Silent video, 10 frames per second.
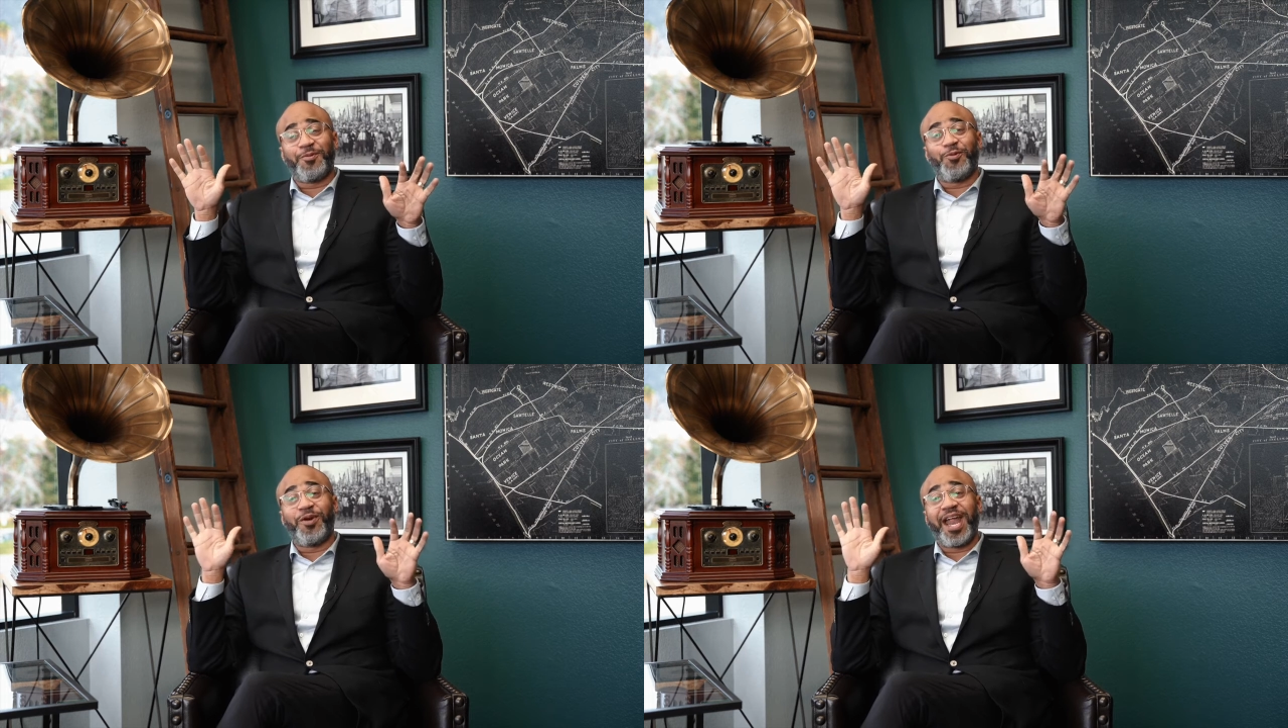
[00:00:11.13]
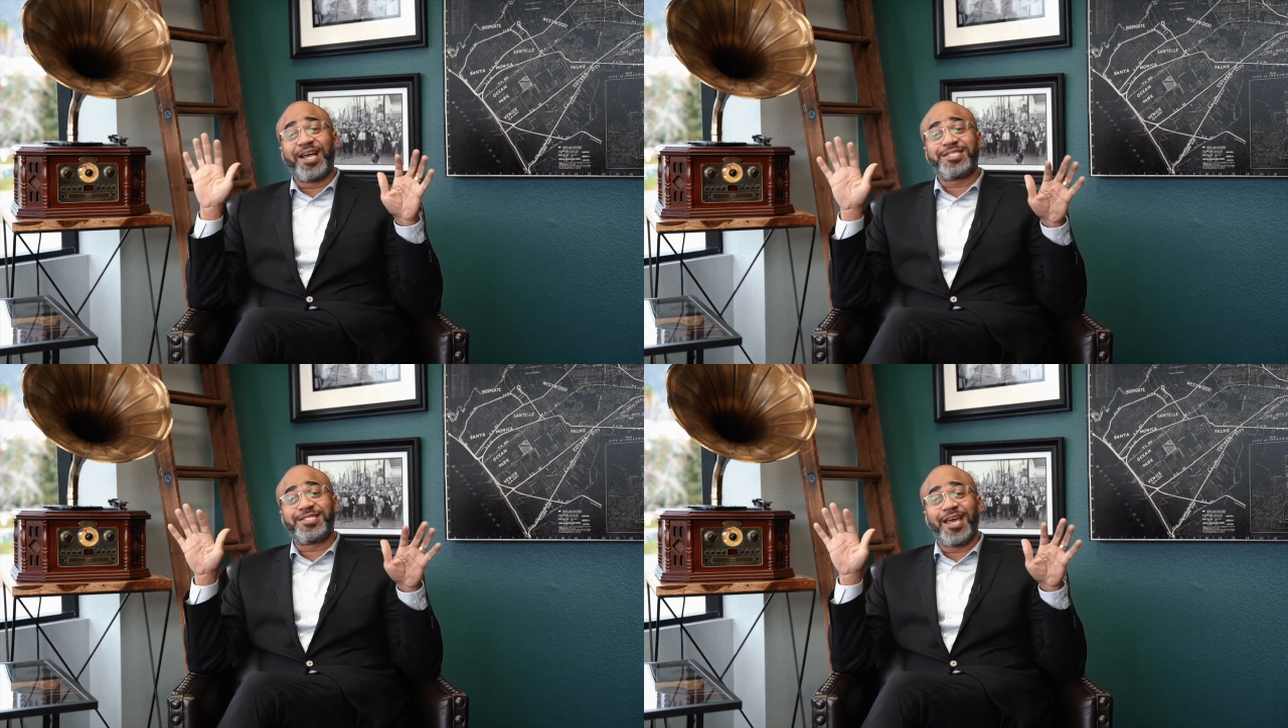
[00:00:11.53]
when
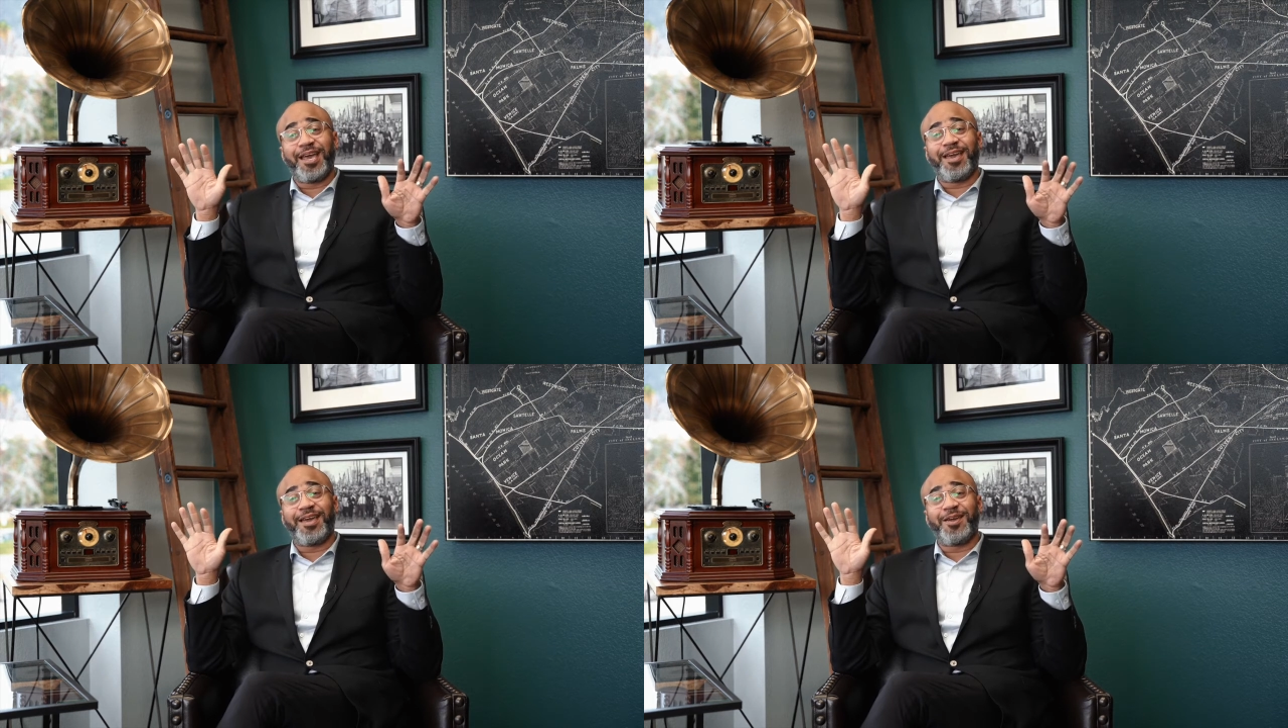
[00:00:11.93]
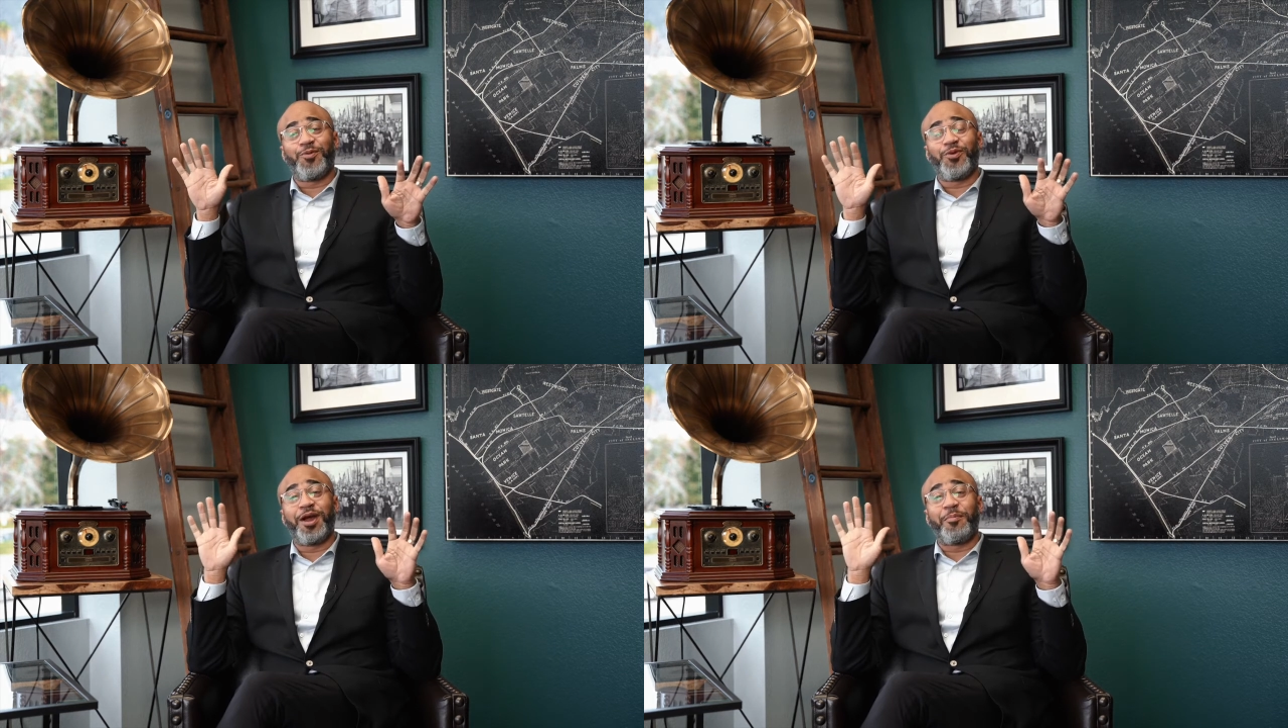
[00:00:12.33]
I say
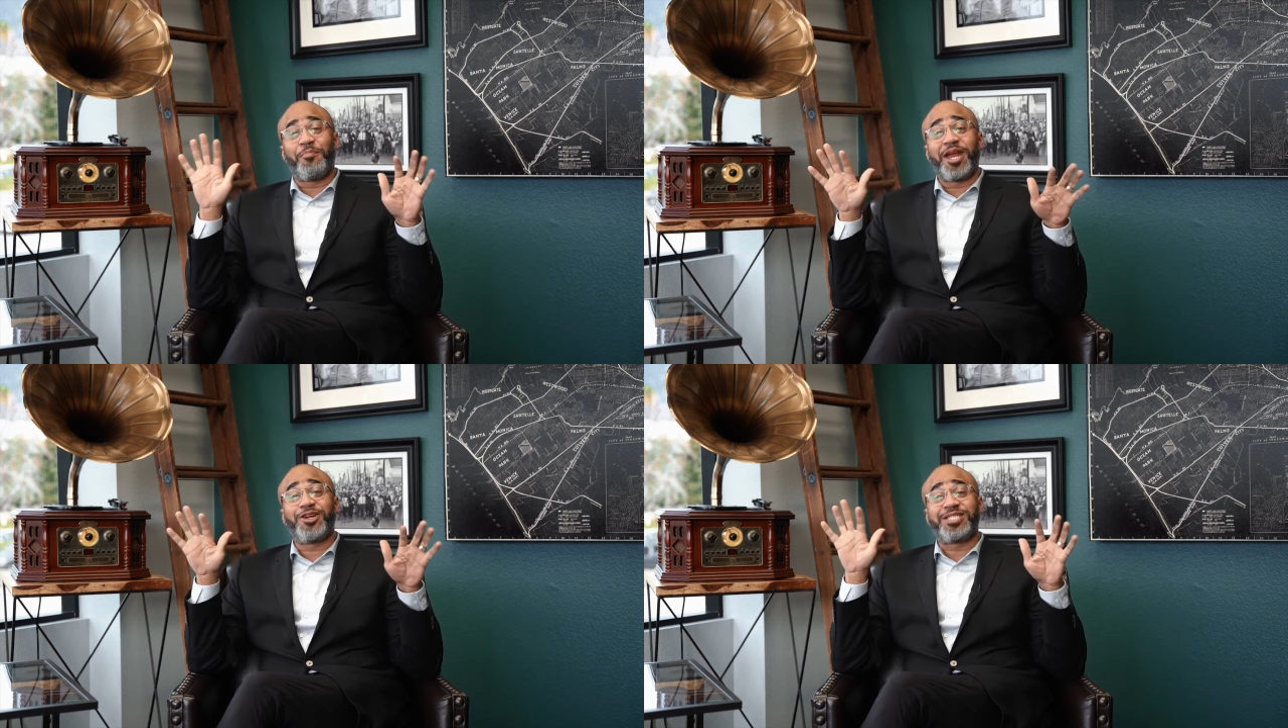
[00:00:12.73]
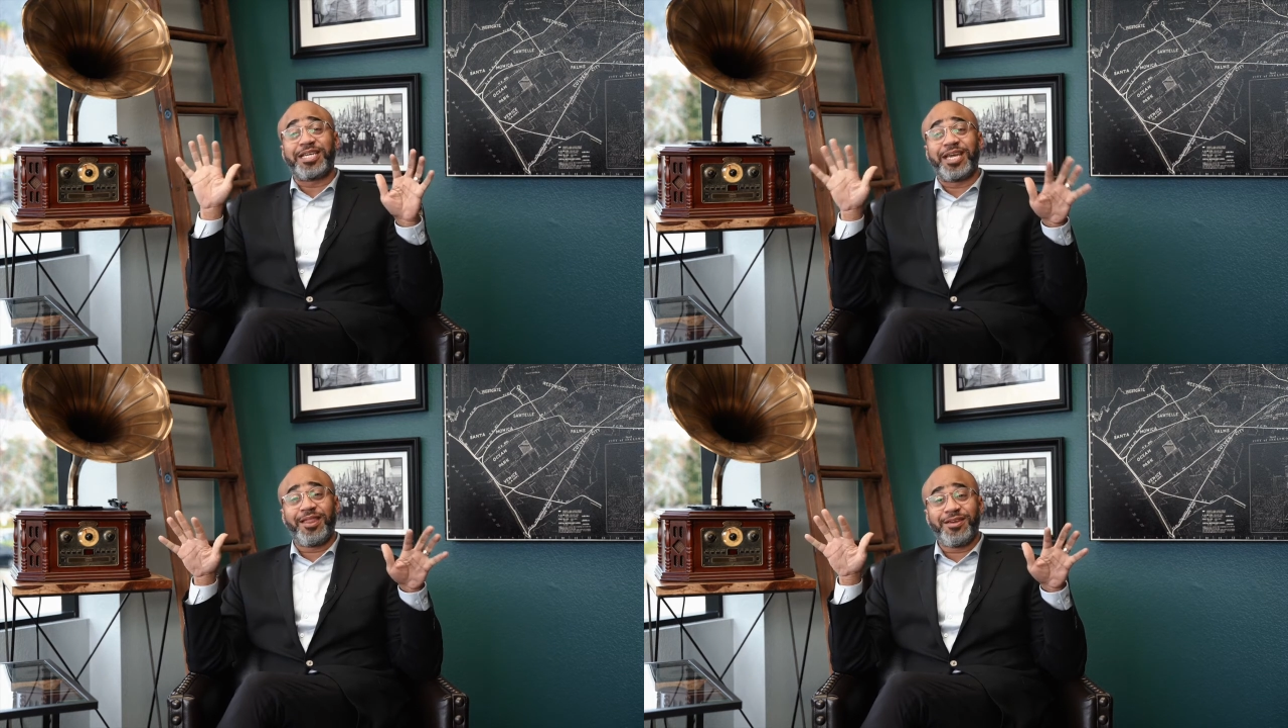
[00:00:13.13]
we are better
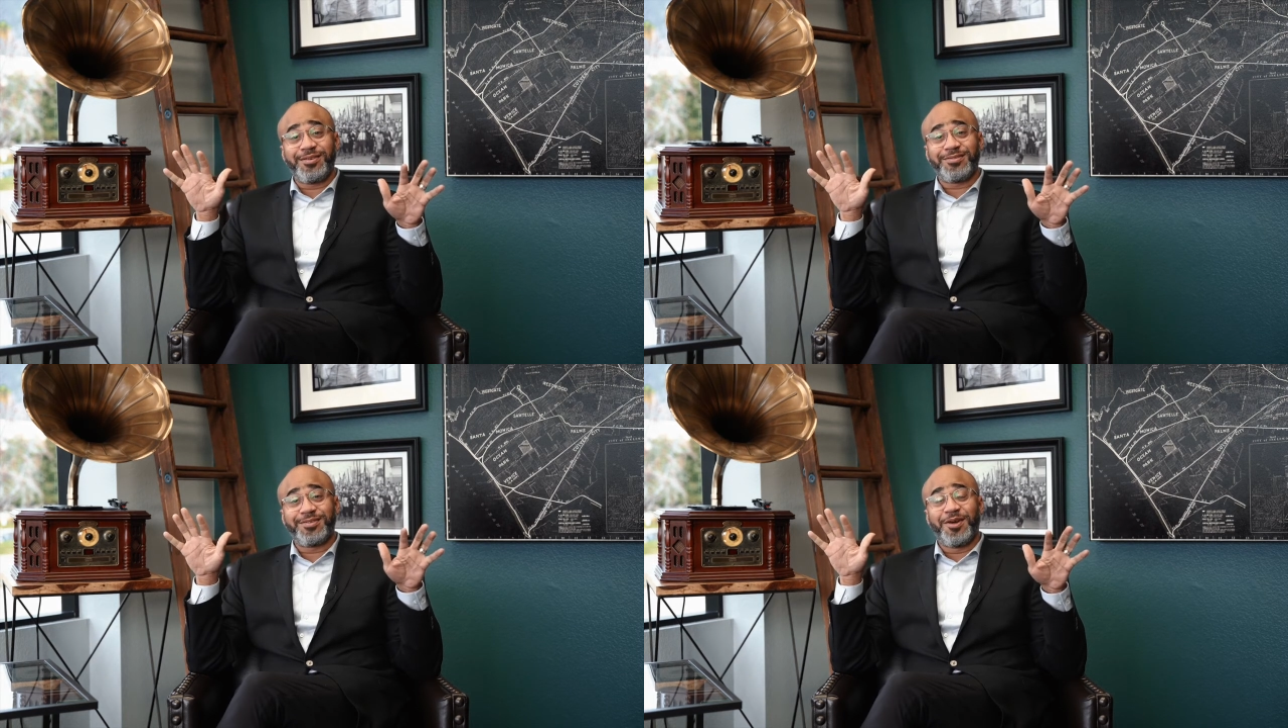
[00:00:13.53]
together,